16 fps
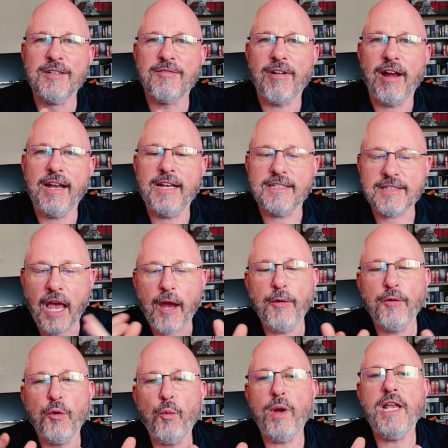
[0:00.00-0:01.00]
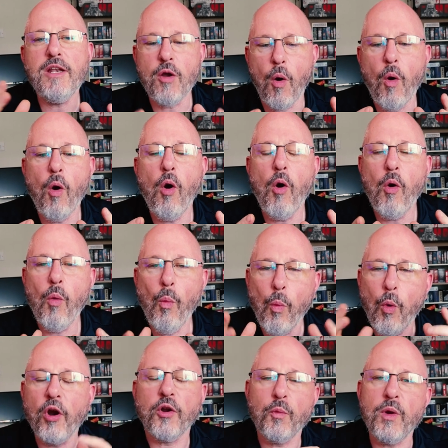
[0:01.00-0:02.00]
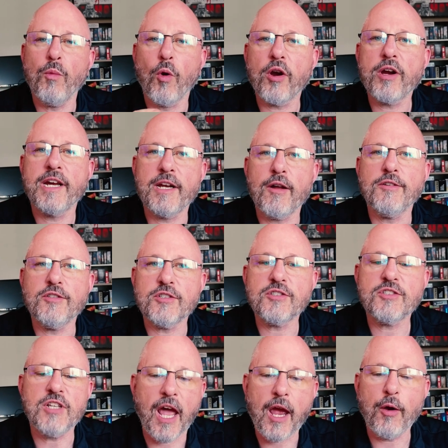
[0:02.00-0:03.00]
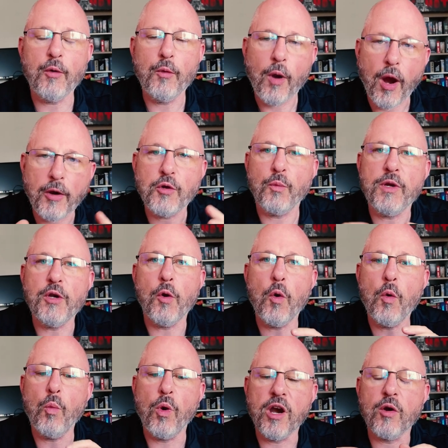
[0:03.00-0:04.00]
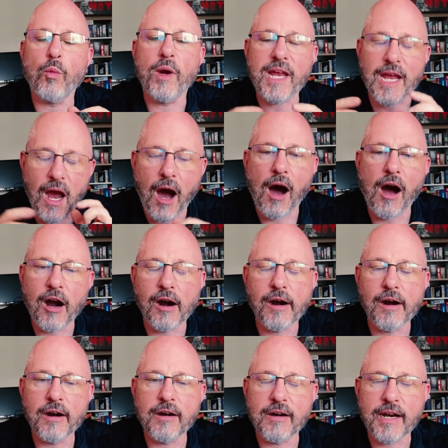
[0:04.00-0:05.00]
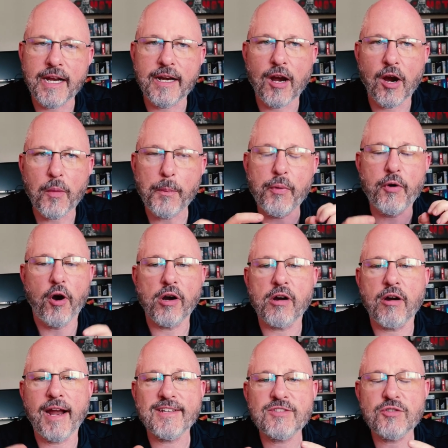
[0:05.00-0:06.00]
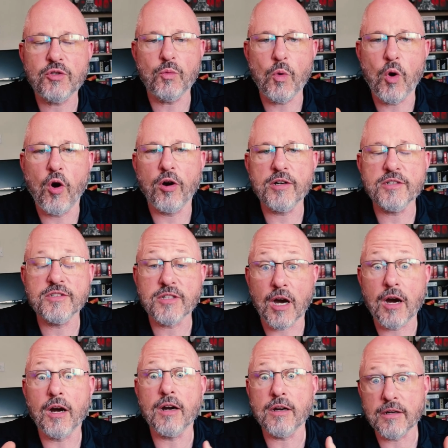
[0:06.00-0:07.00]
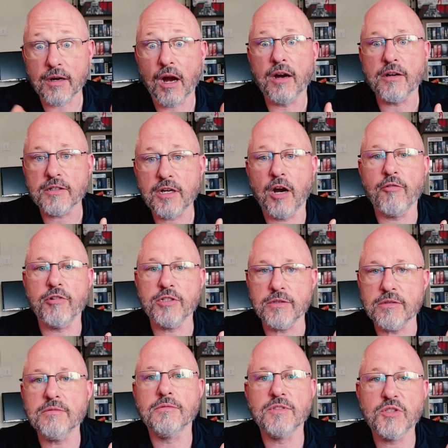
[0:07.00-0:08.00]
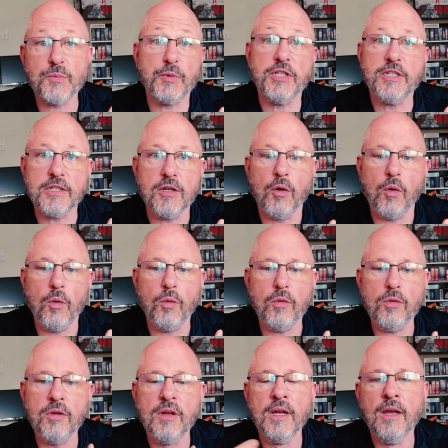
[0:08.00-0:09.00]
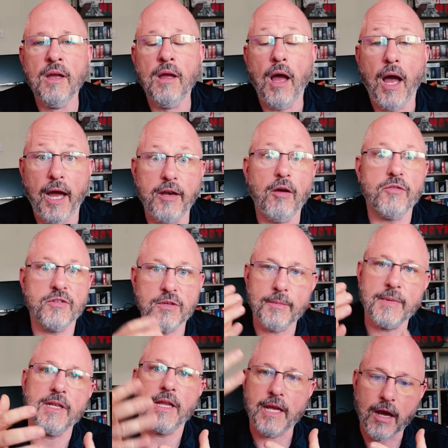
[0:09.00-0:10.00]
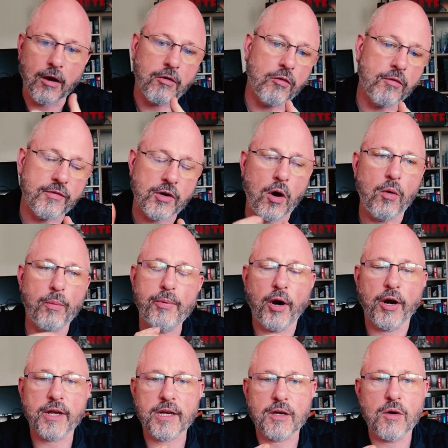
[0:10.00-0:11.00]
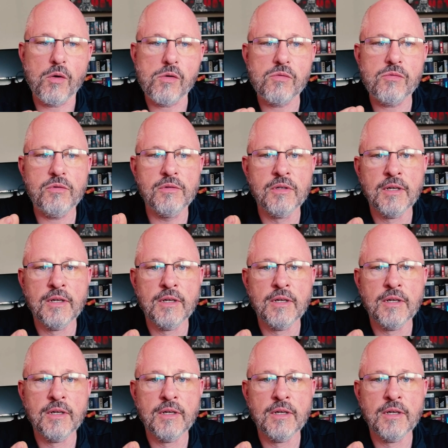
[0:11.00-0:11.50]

right? It's how do we know what are we working on just now? How do we know where we are in our progress towards our current sprint goal and ultimately our overall product goal?